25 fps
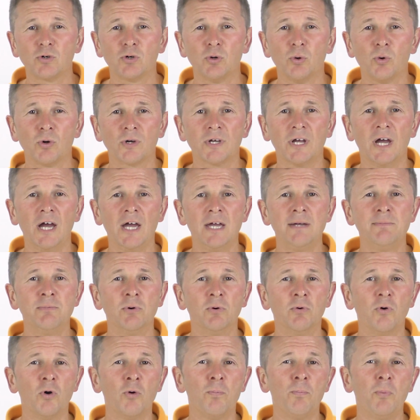core
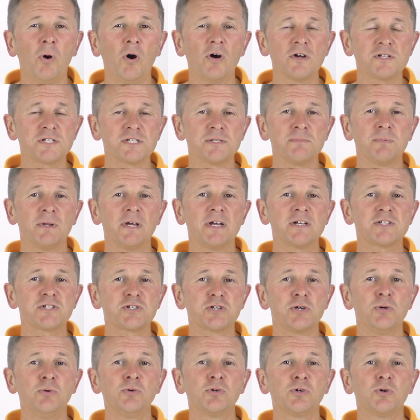cable or possibly a
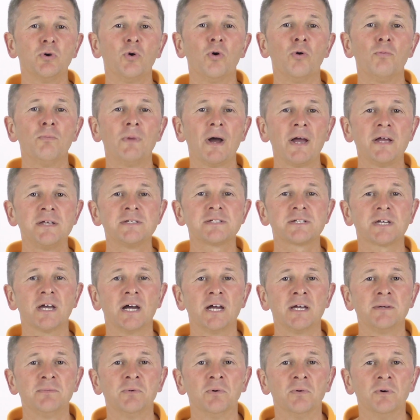2-core mains
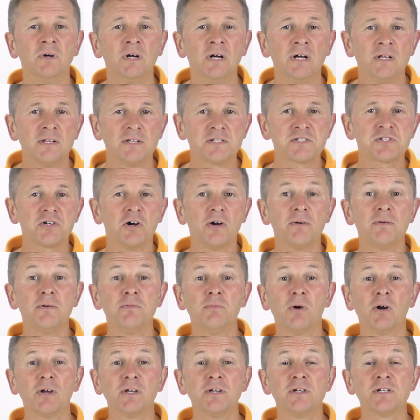cable, the type
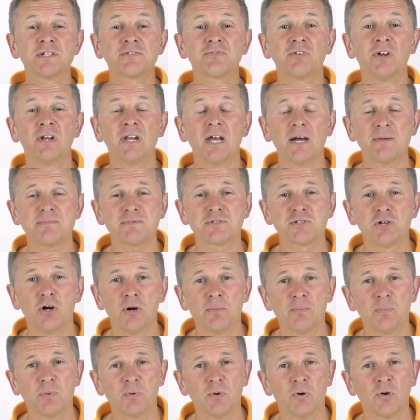you might use for a
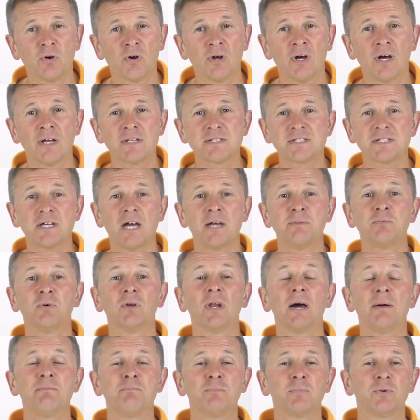laptop or a
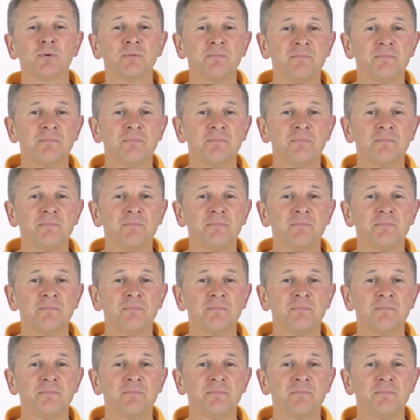table lamp.